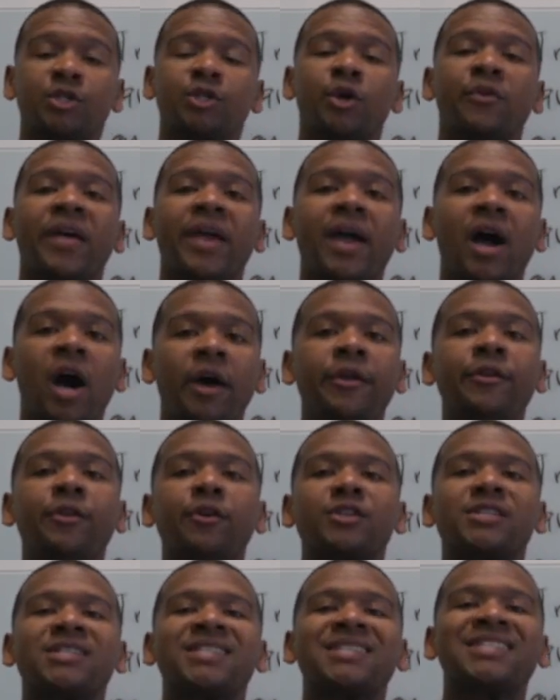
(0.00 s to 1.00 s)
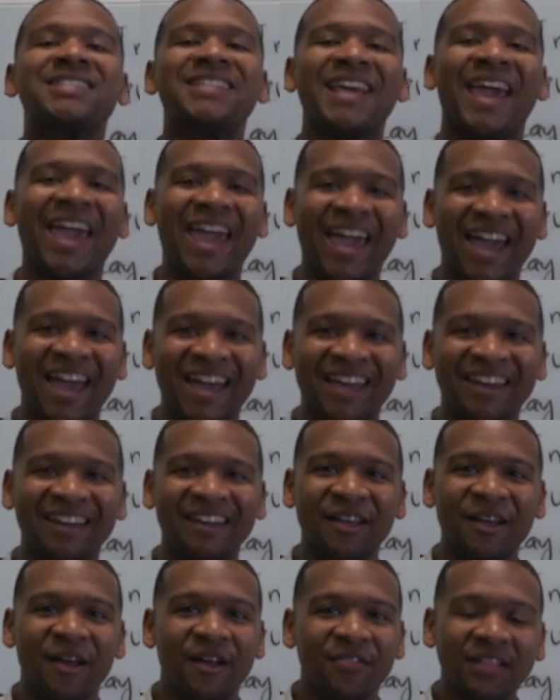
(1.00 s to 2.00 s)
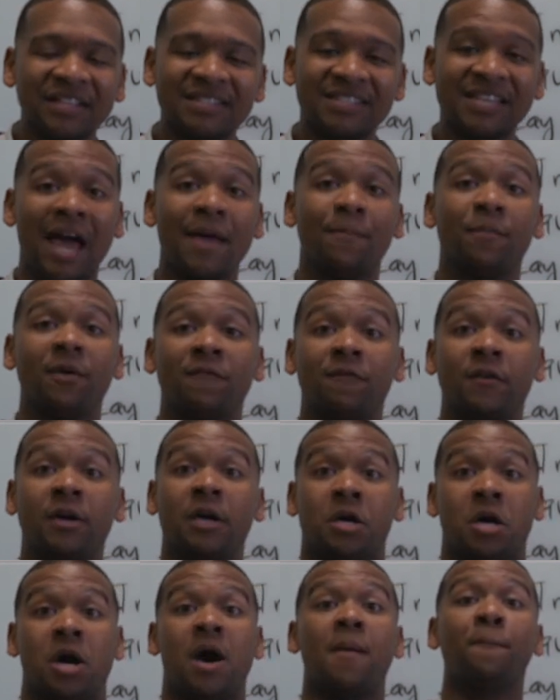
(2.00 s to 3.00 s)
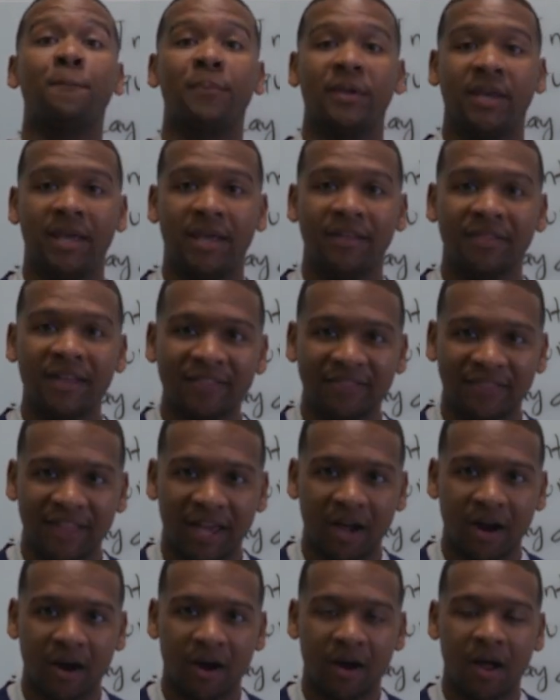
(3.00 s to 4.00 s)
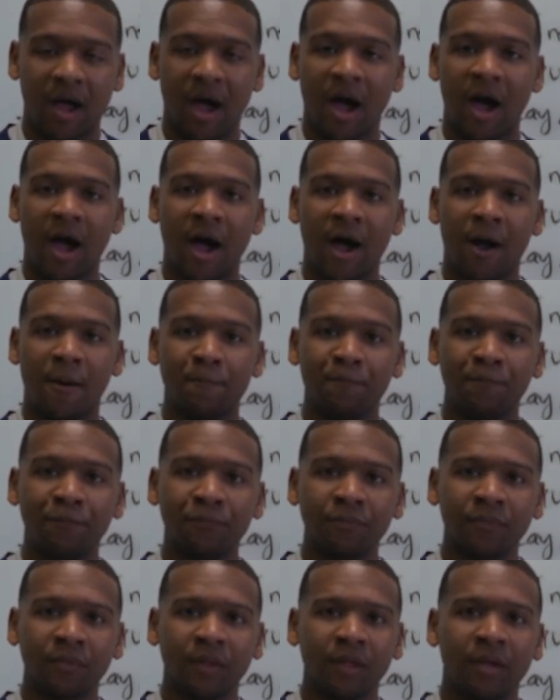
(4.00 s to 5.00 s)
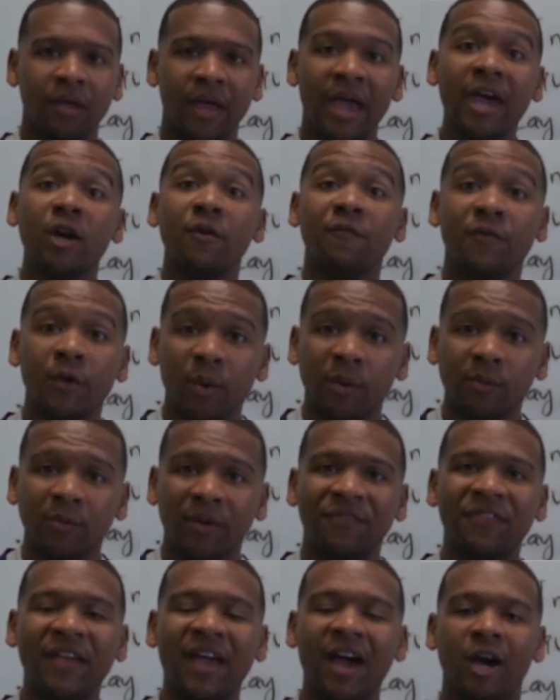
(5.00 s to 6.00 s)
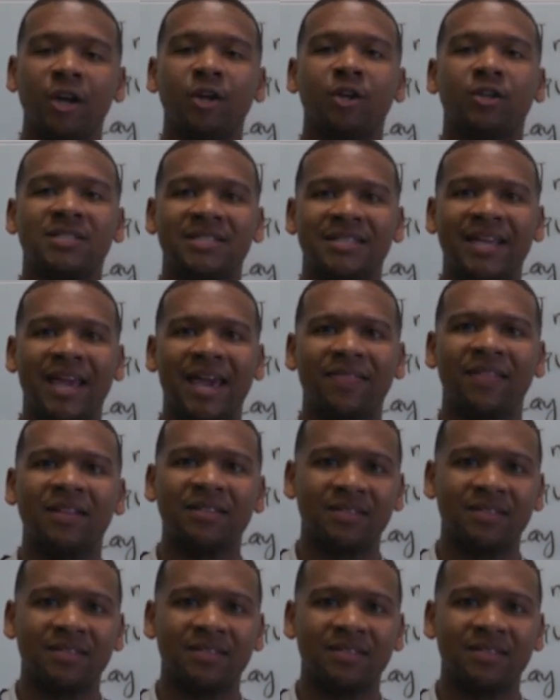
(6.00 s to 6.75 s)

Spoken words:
So they understand the type of company that they're interviewing with. They understand